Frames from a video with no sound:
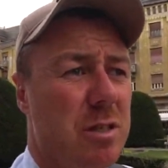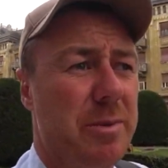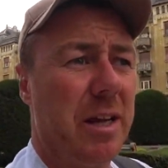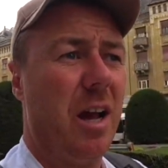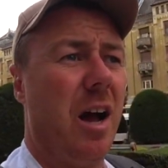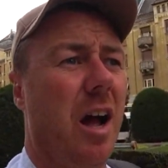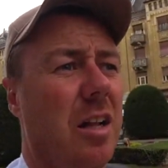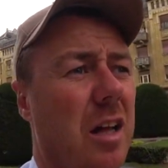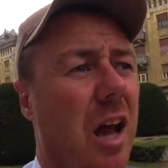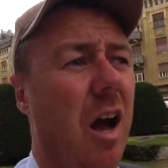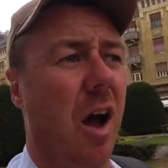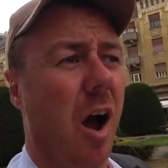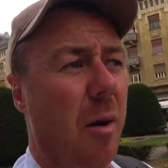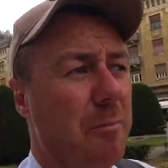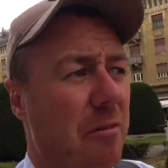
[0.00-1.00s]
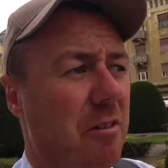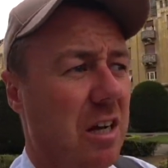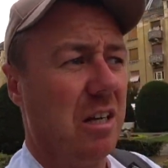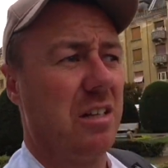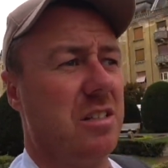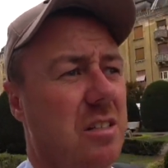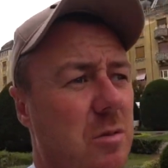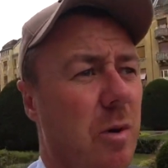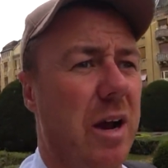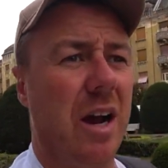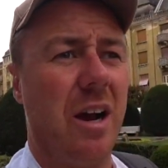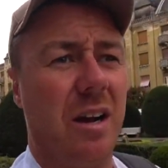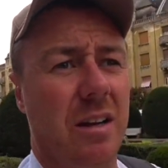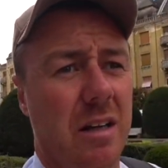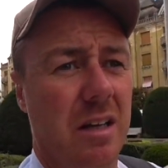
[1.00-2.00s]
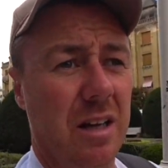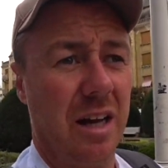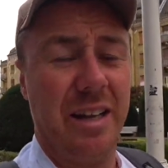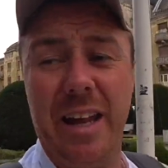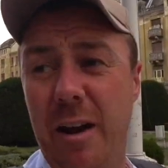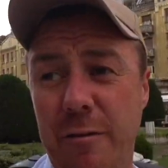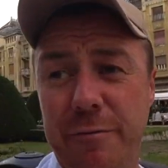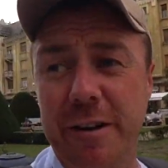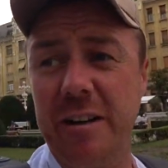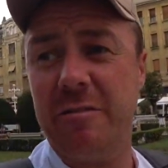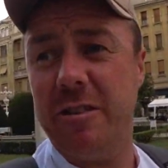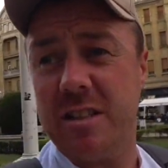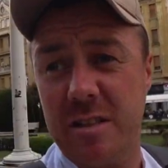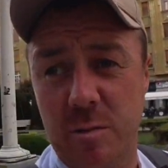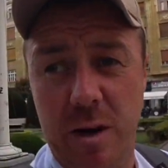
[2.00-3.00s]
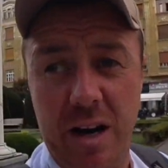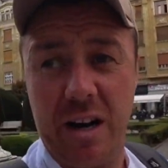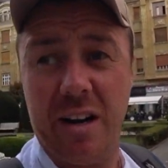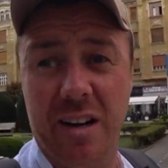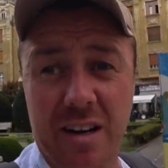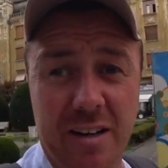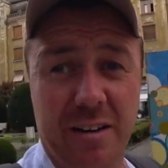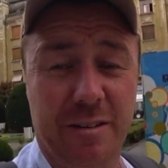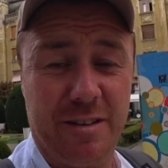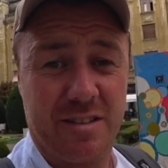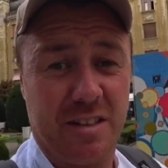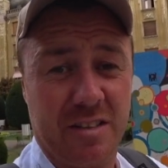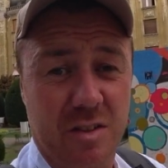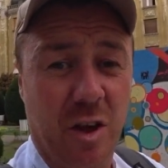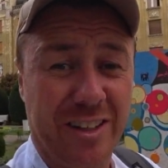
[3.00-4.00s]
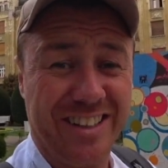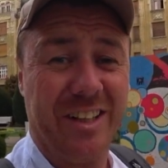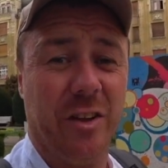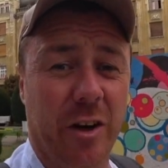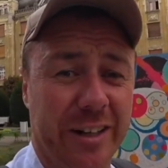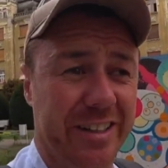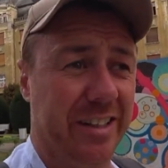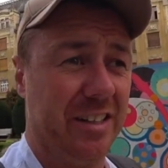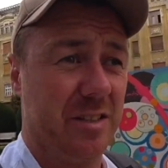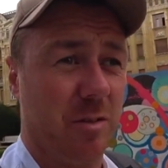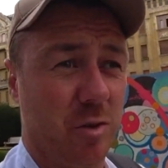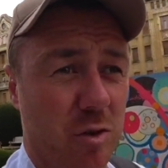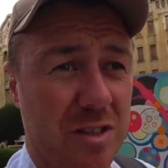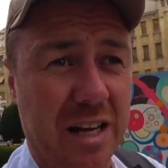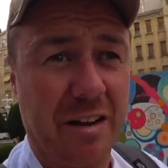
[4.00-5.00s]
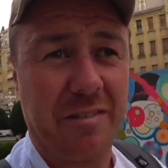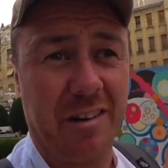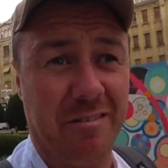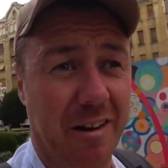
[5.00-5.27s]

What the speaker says: to be called Opera Square and now Victory Square since 1990, so just after the